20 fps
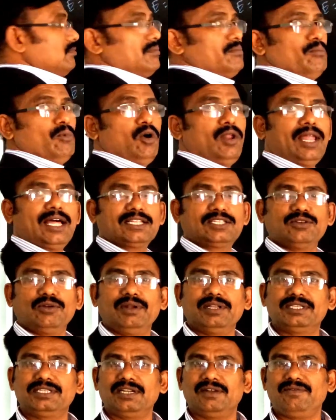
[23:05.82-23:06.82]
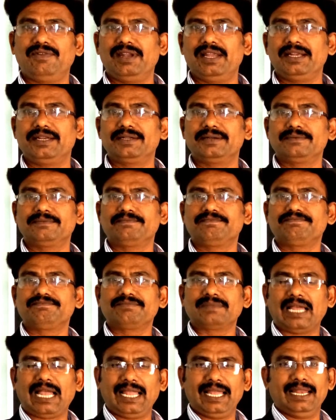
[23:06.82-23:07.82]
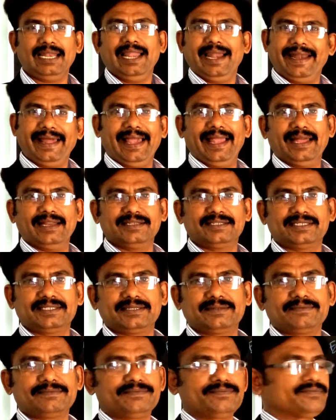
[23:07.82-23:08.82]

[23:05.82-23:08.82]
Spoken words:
molar solution of lead ions.